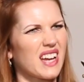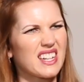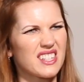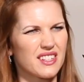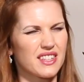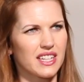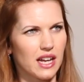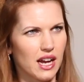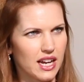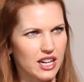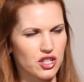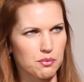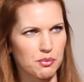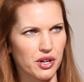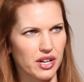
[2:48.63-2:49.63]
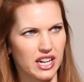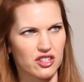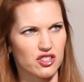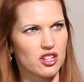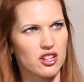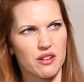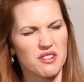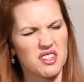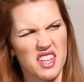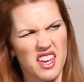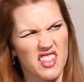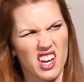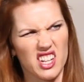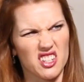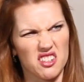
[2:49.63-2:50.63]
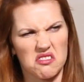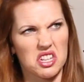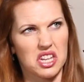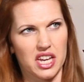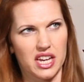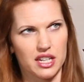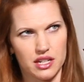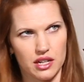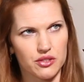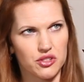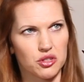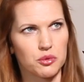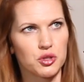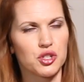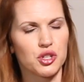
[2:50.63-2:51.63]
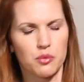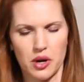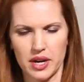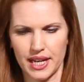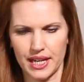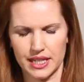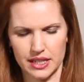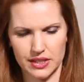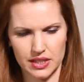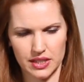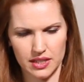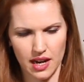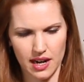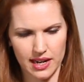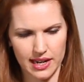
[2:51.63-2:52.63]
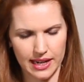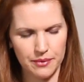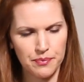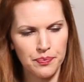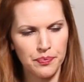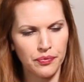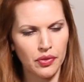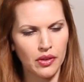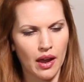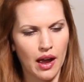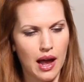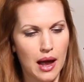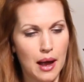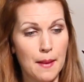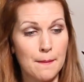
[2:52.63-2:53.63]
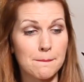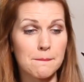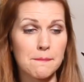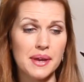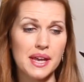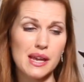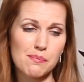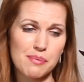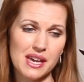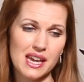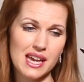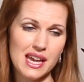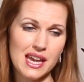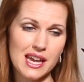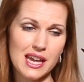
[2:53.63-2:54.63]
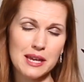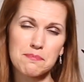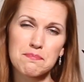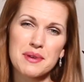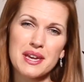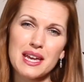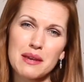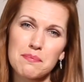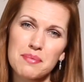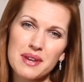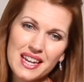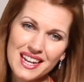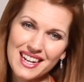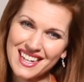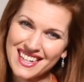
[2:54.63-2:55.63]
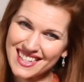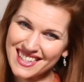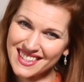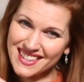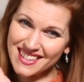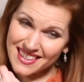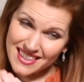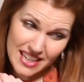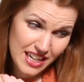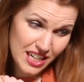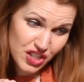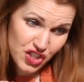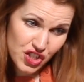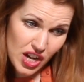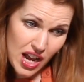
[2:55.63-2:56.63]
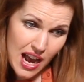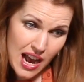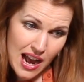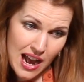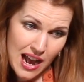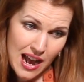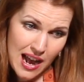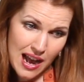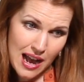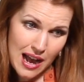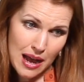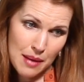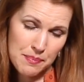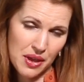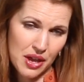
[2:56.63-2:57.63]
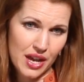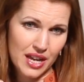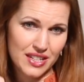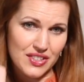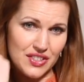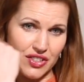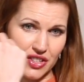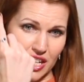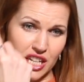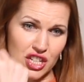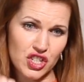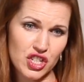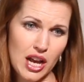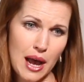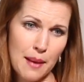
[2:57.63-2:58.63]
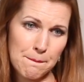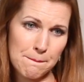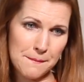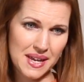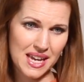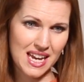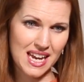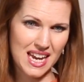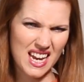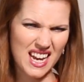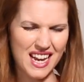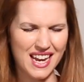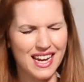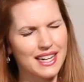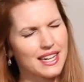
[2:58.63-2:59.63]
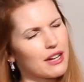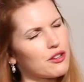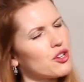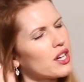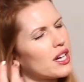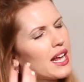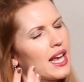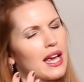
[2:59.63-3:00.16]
I don't think, I actually put an extra note in there that I don't think he does, so we'll do what he does exactly. B, B, B, B, C sharp, C sharp, B. Now you can